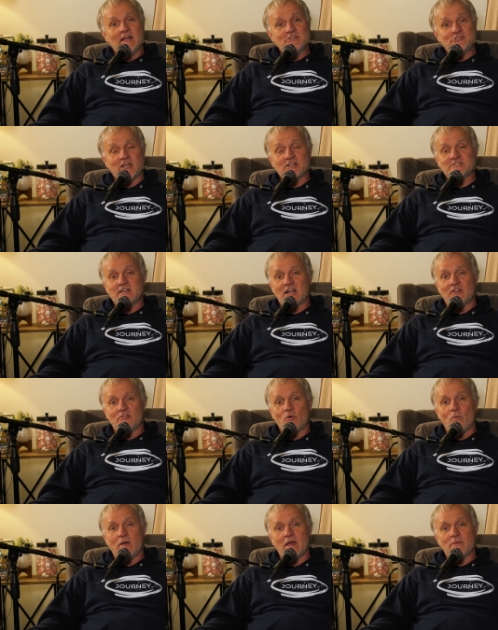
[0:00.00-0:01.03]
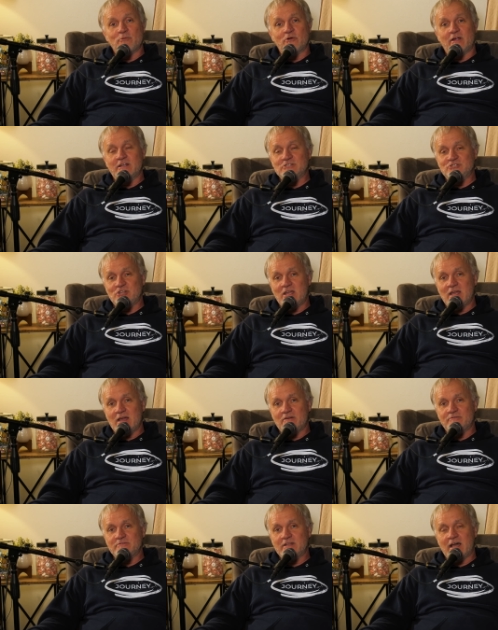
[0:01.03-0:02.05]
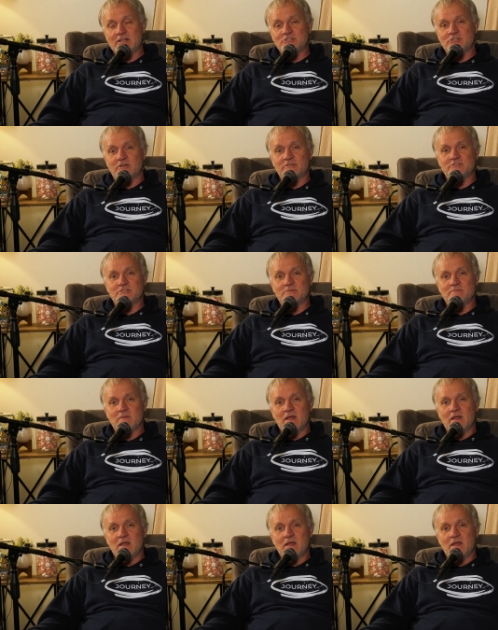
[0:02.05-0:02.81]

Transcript: Check us out on the web. We're at jf.church.